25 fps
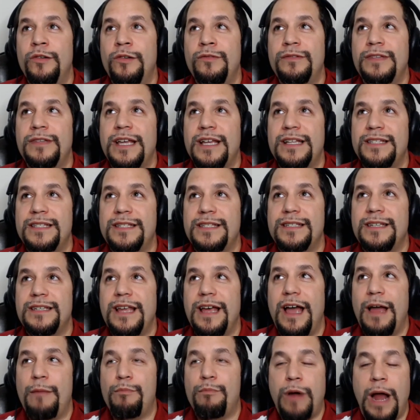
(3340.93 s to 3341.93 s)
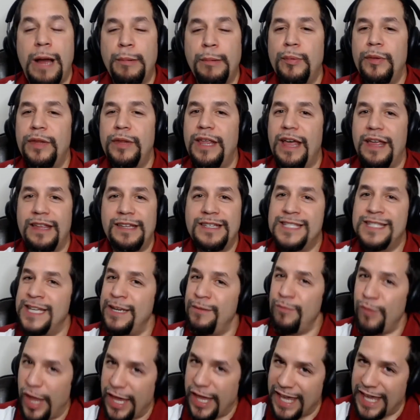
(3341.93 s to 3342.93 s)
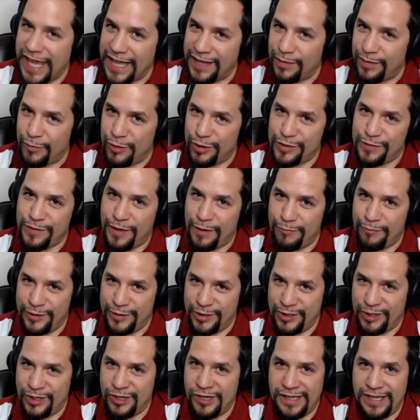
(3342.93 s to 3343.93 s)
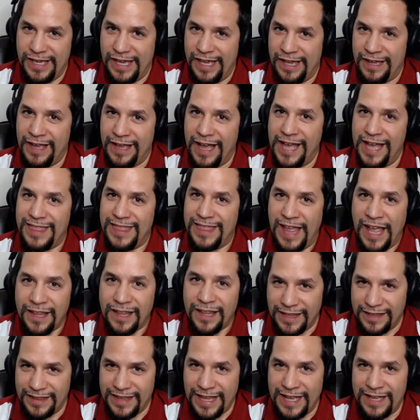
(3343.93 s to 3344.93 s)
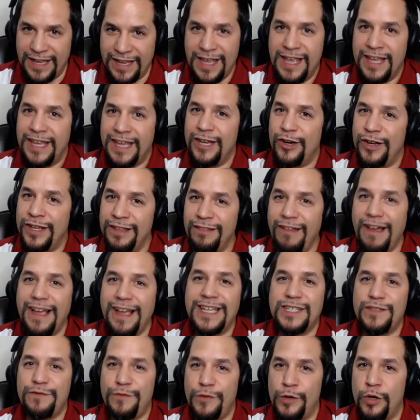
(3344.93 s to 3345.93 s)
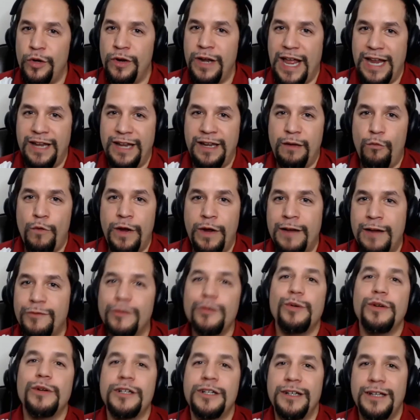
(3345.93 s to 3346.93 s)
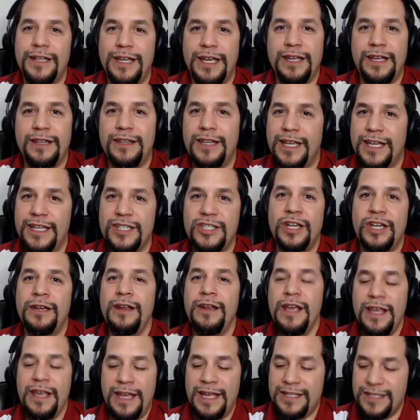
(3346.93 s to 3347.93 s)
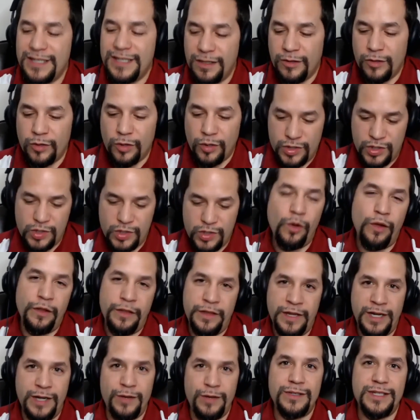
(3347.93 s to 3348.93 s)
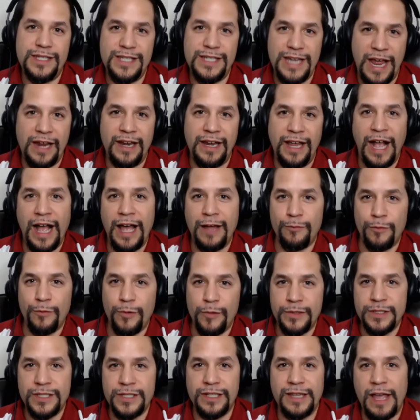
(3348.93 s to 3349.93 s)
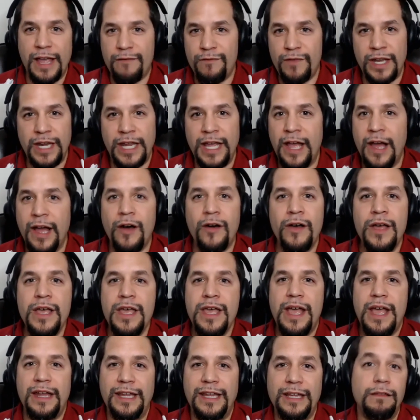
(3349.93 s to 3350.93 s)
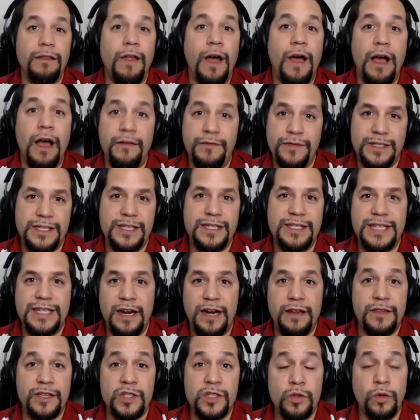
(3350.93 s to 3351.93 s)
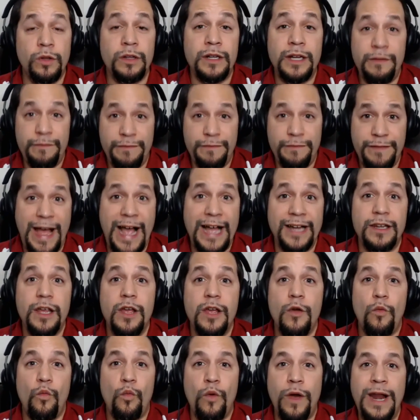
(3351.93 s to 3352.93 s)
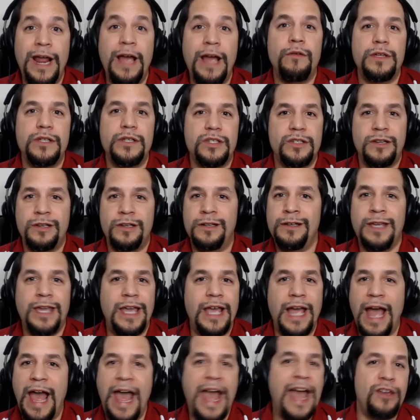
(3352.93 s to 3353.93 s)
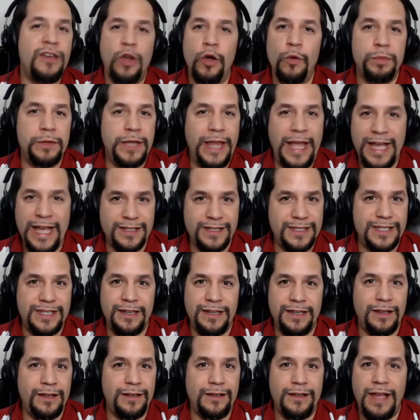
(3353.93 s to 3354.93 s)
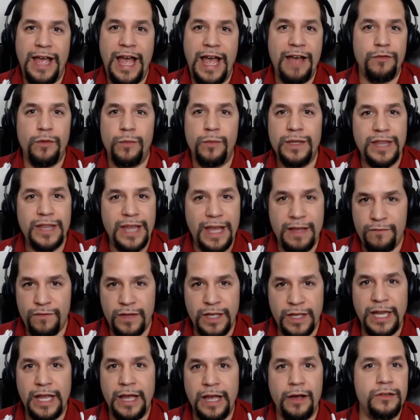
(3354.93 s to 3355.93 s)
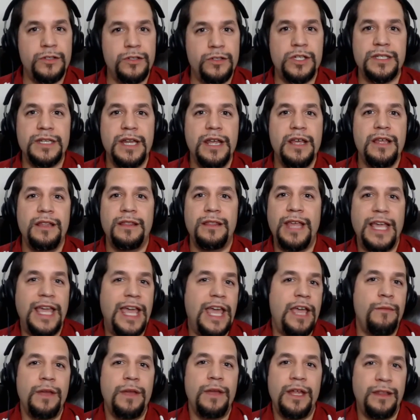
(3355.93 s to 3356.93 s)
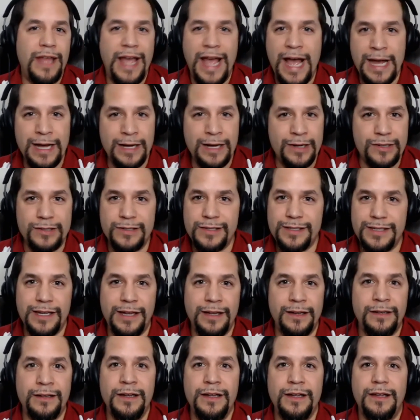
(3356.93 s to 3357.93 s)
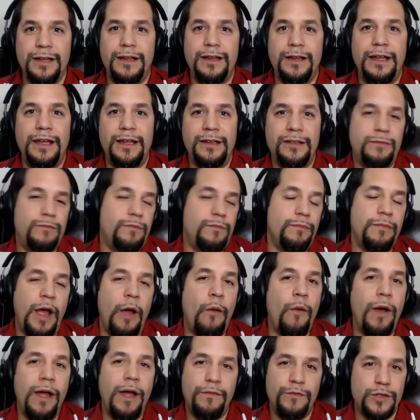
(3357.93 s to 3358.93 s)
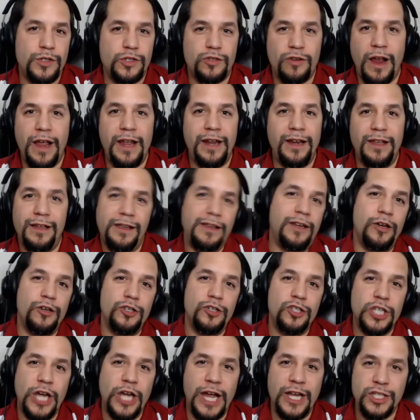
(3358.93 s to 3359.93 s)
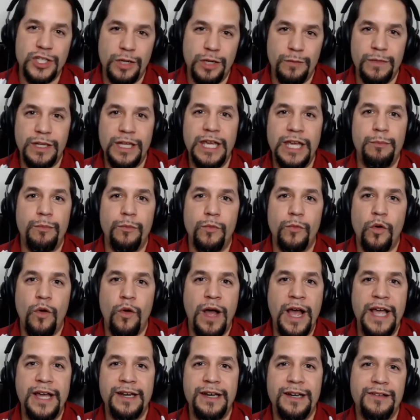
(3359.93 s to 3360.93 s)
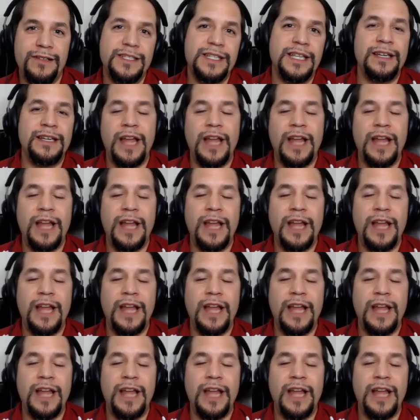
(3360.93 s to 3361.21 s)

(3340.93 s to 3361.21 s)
That's probably, it seemed like he had the most fun with the cooking. I think that he likes food, and whenever we're cooking in the kitchen, he has a little stool that he was standing on when we took that video, and he loves to stand on the stool. And in fact, when I was cooking, I had no plans to have him in that video. Just they came in the house and my wife was trying to shush him to keep him quiet, and I was like,